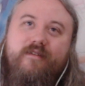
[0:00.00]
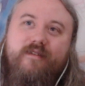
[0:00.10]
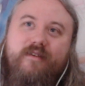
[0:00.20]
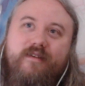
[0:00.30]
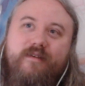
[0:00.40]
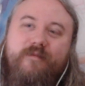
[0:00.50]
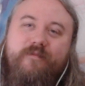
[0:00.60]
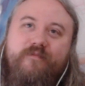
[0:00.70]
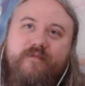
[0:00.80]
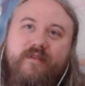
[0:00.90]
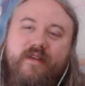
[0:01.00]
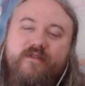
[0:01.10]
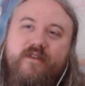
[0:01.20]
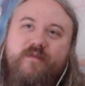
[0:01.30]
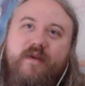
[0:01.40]
Okay.
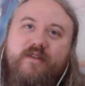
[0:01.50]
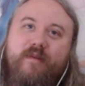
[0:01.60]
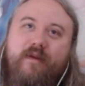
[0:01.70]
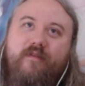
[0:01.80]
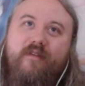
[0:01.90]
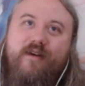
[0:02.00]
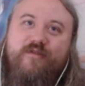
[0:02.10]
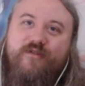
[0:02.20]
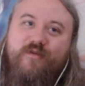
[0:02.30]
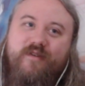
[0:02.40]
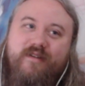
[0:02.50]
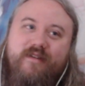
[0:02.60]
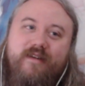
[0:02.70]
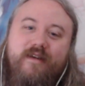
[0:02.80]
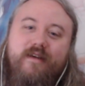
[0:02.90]
Gives a speech about flowers and so on.
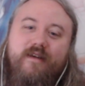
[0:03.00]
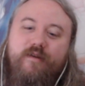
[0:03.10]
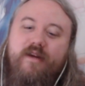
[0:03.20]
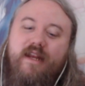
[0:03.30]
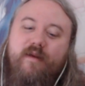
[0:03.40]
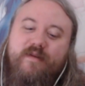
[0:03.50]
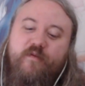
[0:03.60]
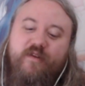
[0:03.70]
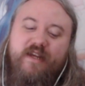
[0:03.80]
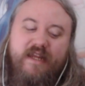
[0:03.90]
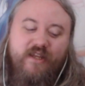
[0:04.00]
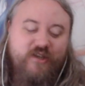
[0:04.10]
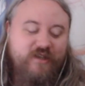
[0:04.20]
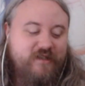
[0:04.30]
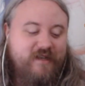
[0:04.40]
He really reminds me of
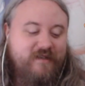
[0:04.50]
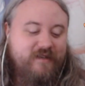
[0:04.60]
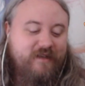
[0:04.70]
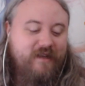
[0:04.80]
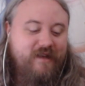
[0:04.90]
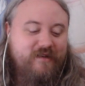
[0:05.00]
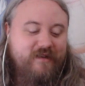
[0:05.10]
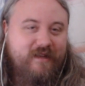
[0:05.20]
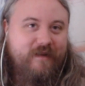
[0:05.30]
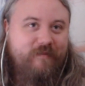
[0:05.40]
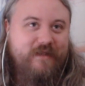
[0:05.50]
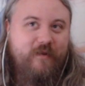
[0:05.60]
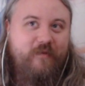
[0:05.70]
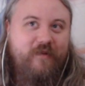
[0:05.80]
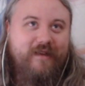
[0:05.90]
Kenichi in a sense. Yeah, Kenichi like, please
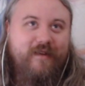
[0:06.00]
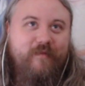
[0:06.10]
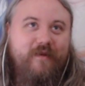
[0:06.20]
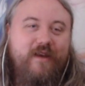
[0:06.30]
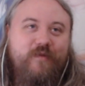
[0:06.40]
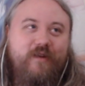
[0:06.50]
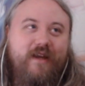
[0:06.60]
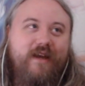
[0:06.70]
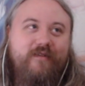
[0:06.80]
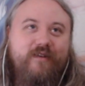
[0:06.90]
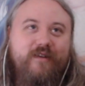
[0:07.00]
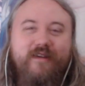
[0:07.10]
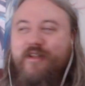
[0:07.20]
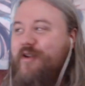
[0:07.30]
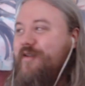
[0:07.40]
stop fighting me. I just want to have
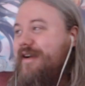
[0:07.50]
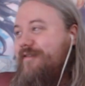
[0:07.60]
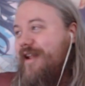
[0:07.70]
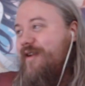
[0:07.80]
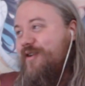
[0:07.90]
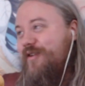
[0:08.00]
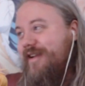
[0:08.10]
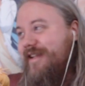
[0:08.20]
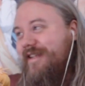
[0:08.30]
a, you know, a flower garden.